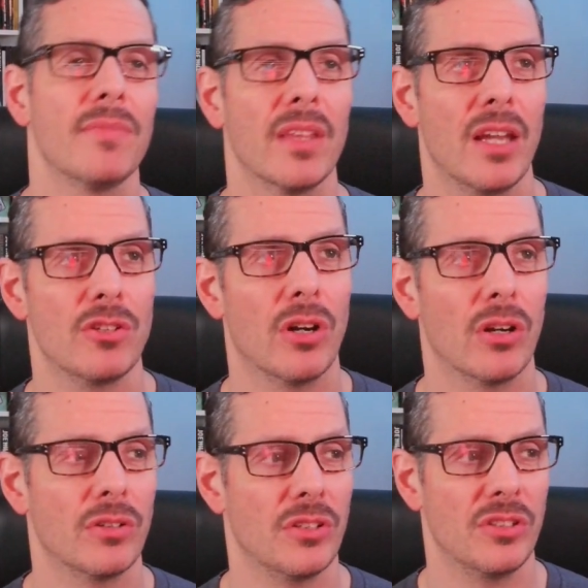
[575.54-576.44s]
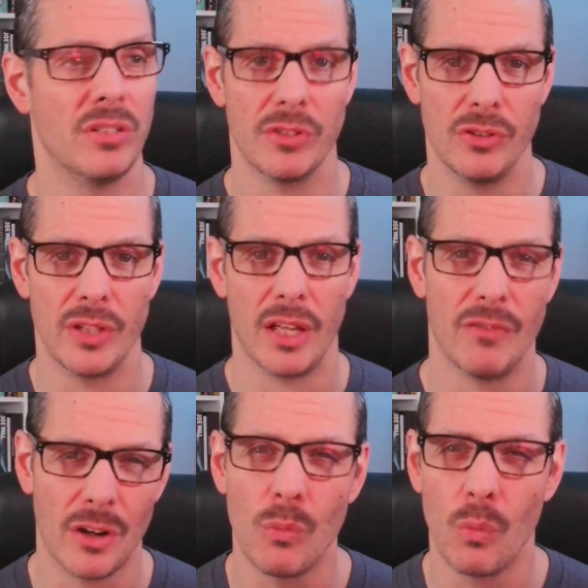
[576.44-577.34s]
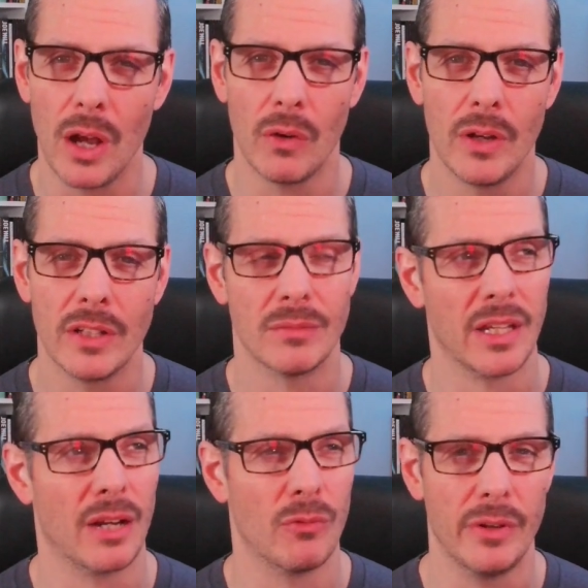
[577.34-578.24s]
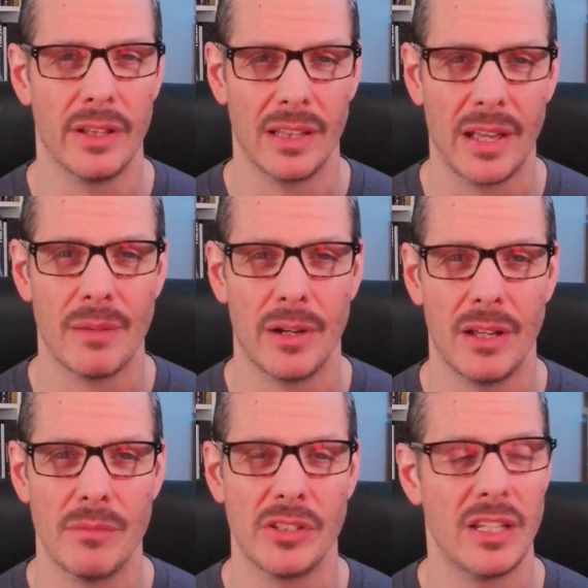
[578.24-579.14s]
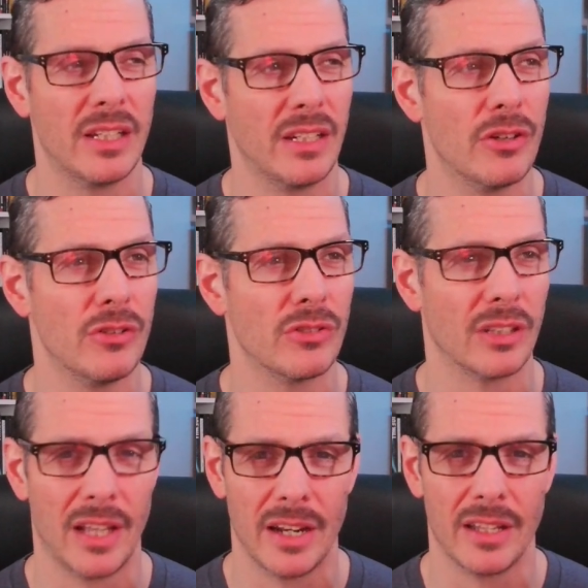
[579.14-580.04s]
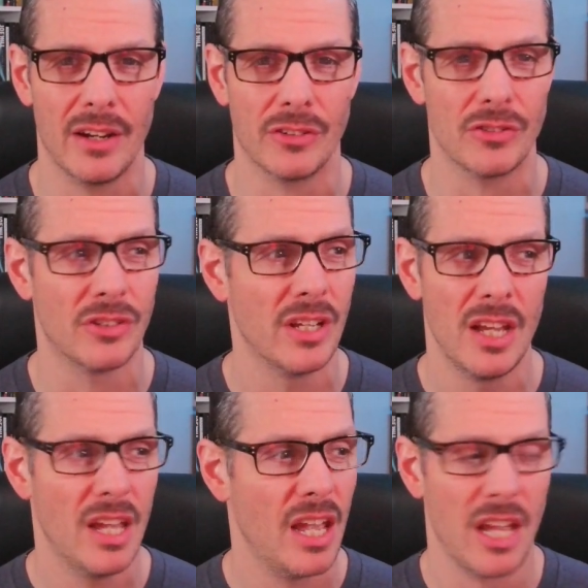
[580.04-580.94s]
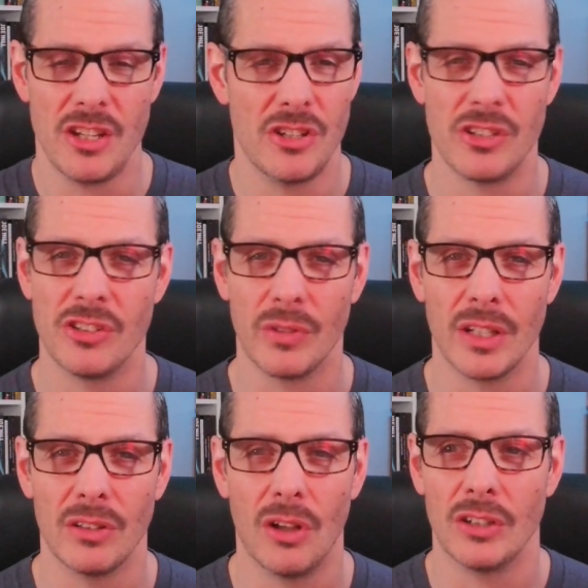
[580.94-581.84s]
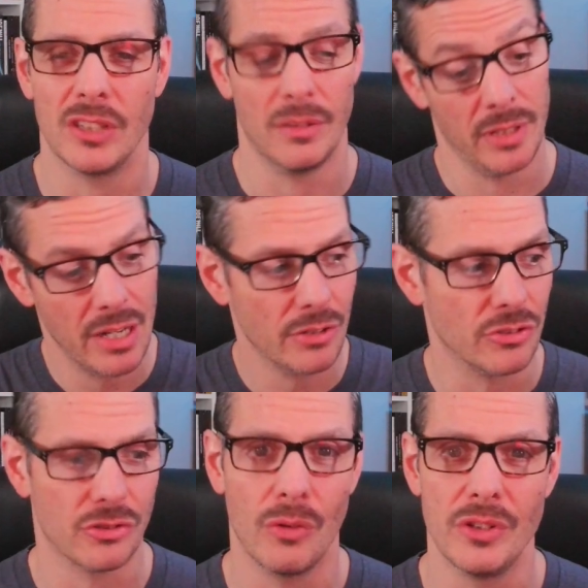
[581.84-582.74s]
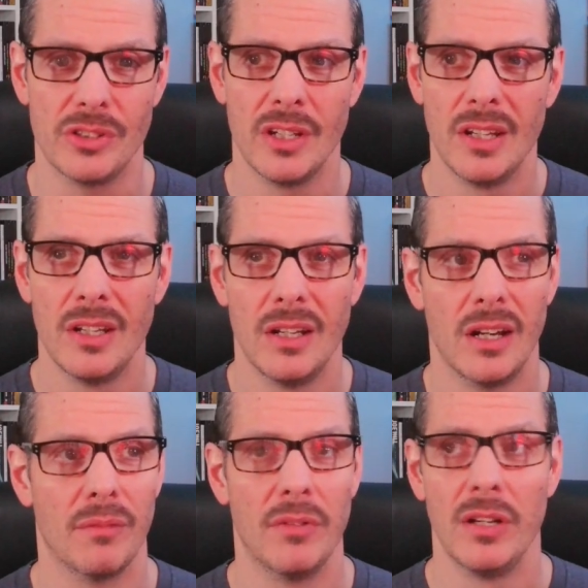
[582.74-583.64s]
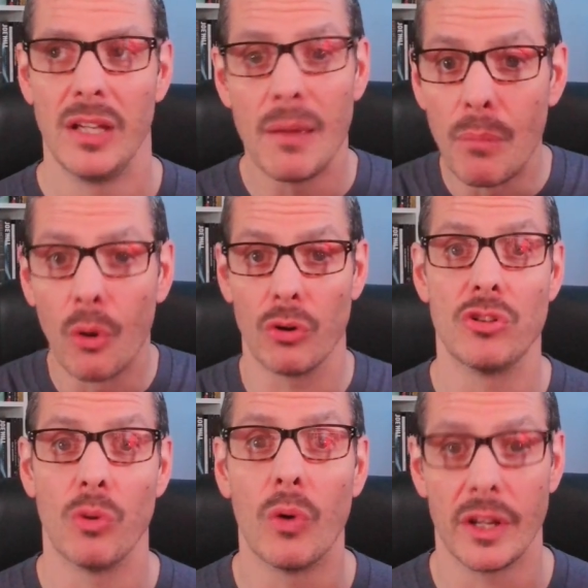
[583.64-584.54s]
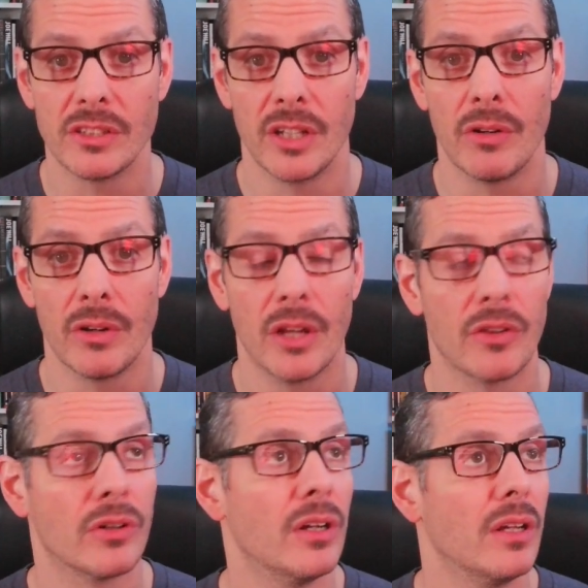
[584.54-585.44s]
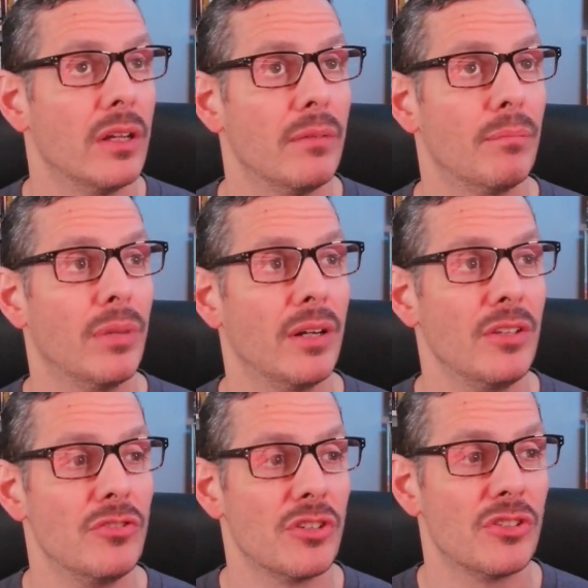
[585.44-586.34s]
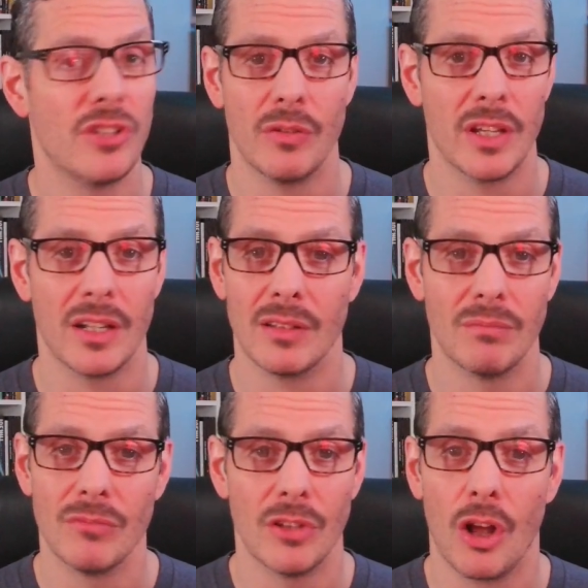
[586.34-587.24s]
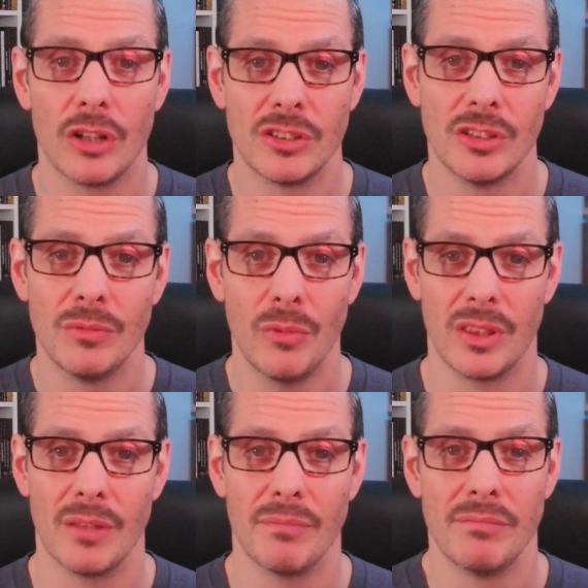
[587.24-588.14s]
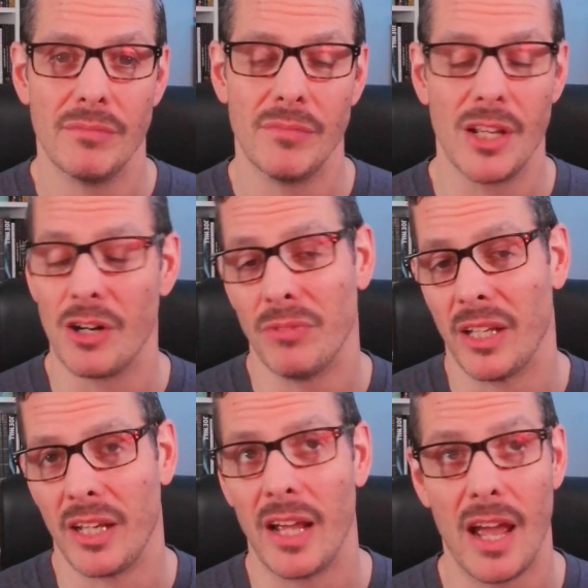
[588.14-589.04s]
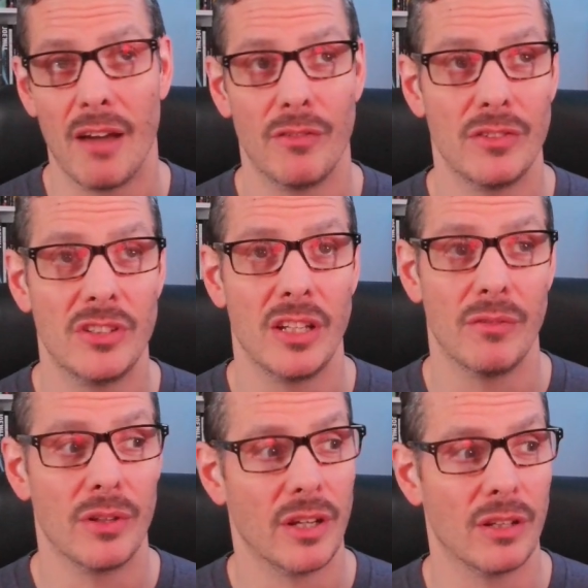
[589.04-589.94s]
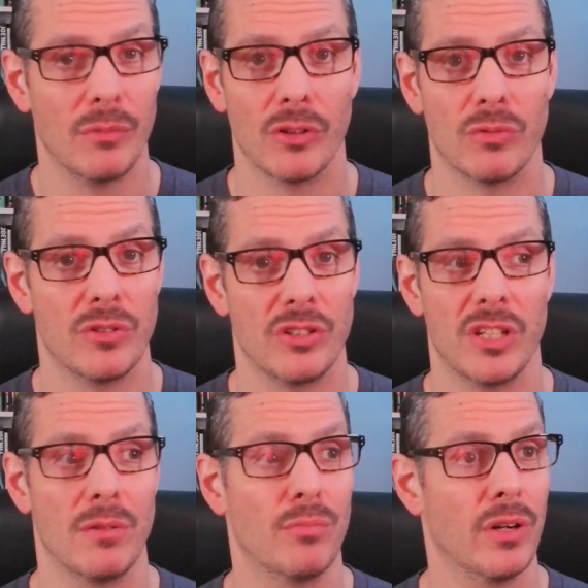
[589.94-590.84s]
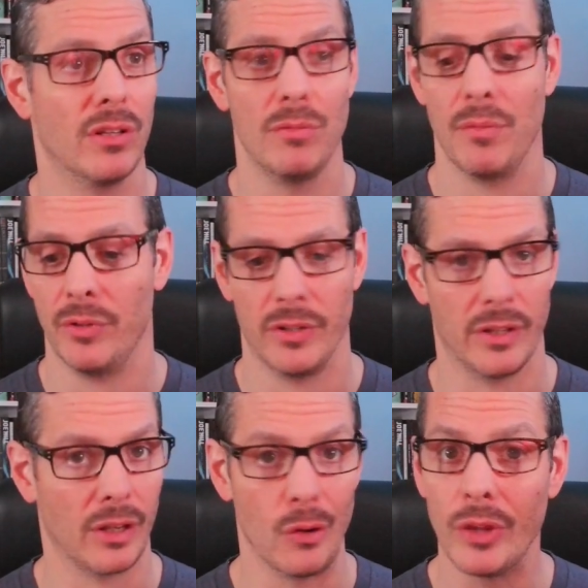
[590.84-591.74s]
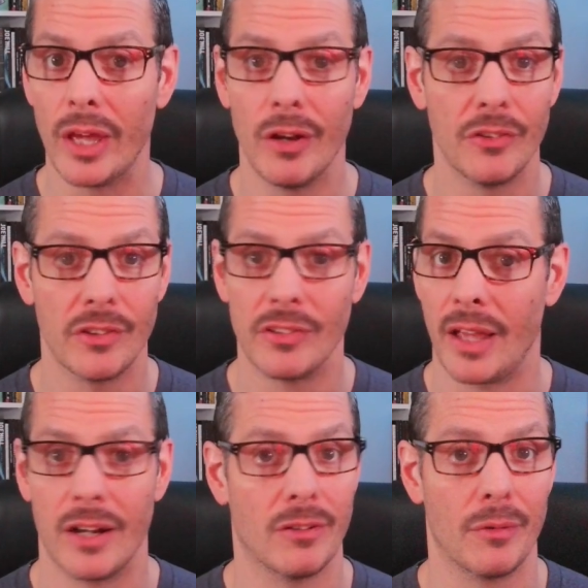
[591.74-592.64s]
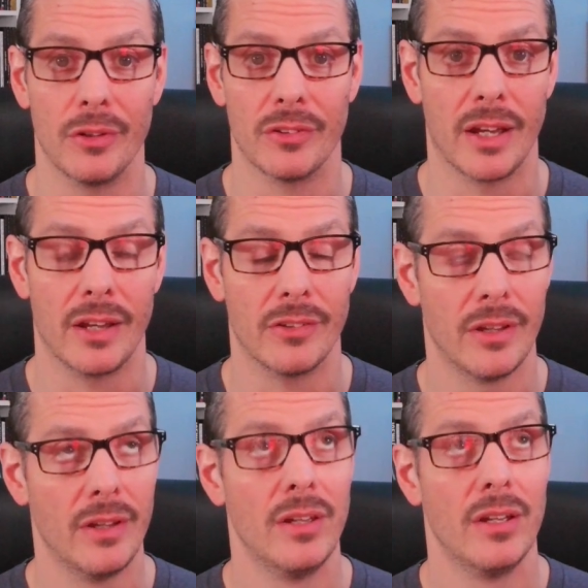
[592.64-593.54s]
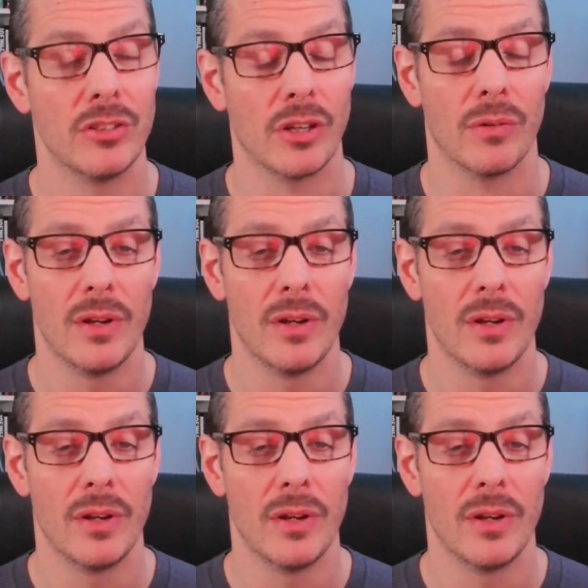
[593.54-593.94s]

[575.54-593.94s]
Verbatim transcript: And Chalker just seems to do that very well. That's something I really like about him is he can introduce a lot of characters, and you just don't get lost in them. The characters are always um, important to one extent or another, but you just don't get lost with them. You know, like I have seen with other books where it just keeps bringing new people in. You're like, who the hell is this? I don't know where this guy is. So